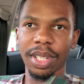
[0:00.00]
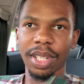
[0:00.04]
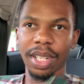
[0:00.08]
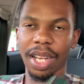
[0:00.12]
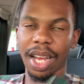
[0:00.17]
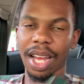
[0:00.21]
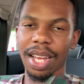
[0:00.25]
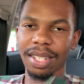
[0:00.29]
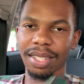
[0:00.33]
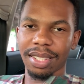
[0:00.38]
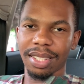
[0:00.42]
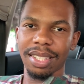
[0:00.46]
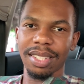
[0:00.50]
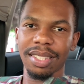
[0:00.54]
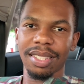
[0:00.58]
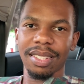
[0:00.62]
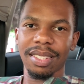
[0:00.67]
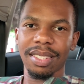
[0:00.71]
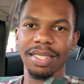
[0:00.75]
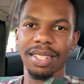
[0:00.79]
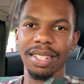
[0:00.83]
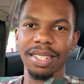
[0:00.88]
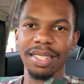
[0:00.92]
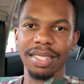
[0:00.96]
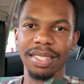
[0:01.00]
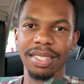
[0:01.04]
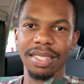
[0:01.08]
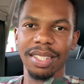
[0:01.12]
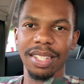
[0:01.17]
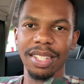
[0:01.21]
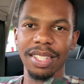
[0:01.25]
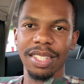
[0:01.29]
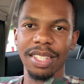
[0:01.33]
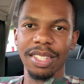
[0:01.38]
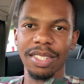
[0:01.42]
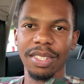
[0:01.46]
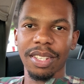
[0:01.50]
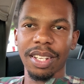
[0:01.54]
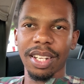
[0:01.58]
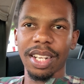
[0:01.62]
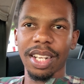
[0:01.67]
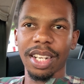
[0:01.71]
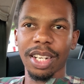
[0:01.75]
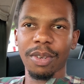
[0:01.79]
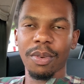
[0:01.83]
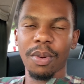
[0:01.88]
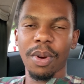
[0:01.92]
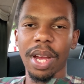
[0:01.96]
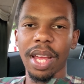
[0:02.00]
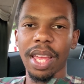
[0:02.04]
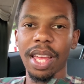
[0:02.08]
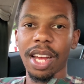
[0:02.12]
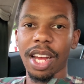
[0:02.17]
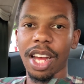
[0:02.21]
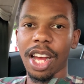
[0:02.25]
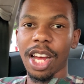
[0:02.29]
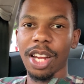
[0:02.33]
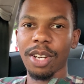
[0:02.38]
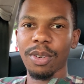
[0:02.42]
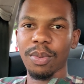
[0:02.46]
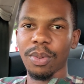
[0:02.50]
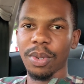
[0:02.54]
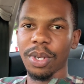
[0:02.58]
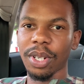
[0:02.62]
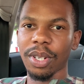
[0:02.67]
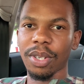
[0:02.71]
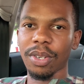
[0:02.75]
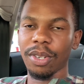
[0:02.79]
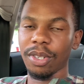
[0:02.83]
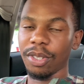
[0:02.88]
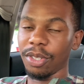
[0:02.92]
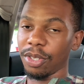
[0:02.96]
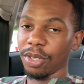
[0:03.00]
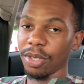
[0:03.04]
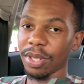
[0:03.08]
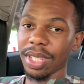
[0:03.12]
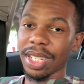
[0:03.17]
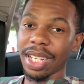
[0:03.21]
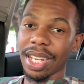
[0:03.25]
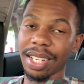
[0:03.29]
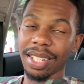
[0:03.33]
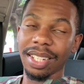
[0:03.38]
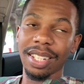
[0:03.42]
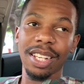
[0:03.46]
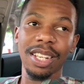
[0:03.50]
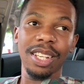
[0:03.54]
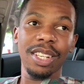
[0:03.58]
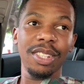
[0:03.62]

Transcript: Guys, this this this is gonna require hard work on your side.